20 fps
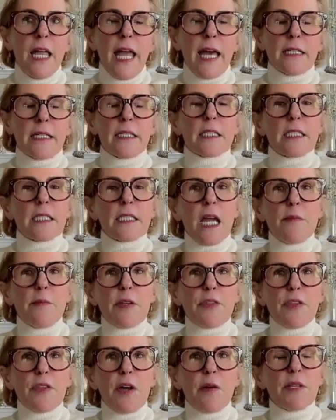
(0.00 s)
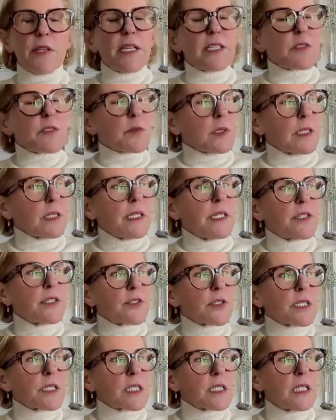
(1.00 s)
And at the time I thought, well, that's really
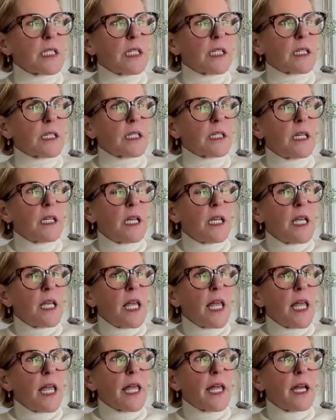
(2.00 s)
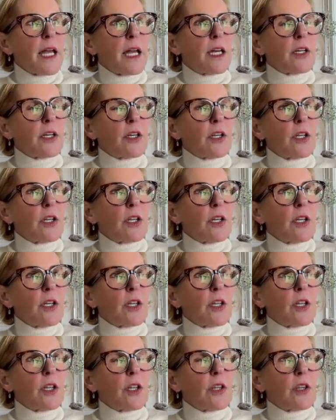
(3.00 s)
interesting. And
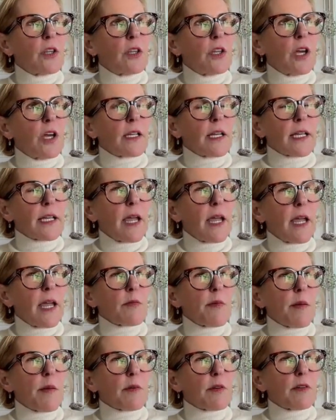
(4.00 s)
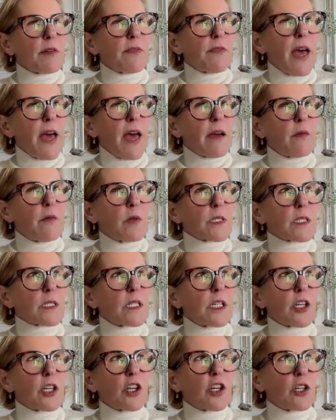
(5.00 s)
I can't remember if that was
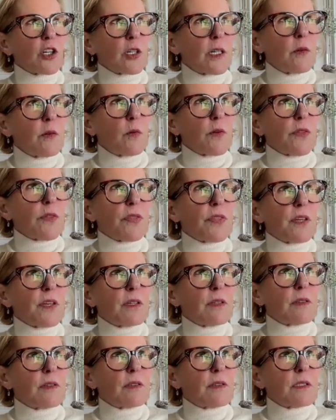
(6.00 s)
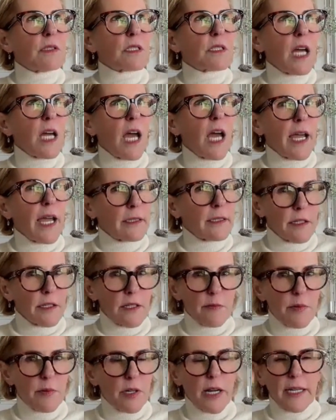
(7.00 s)
concurrent with the title of
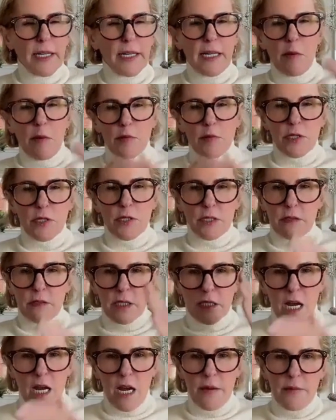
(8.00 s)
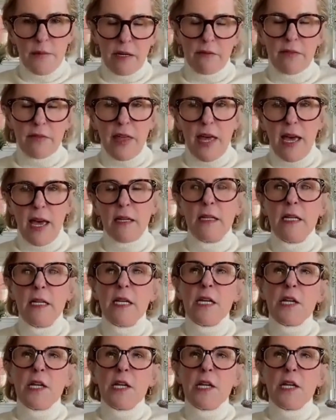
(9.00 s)
the book. I can't remember the timing of that.